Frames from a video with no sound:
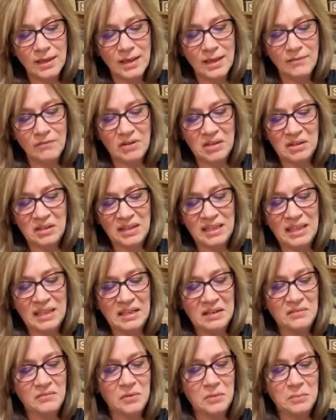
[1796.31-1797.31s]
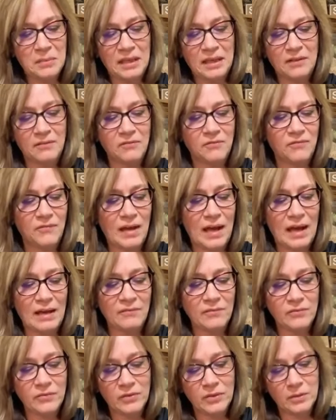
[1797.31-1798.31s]
They have a kit of them, like
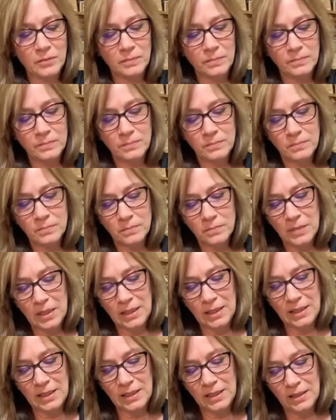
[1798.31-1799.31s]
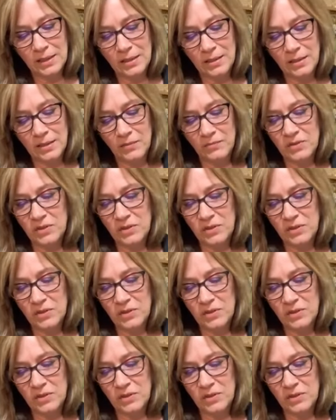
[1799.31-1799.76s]
five of them in a kit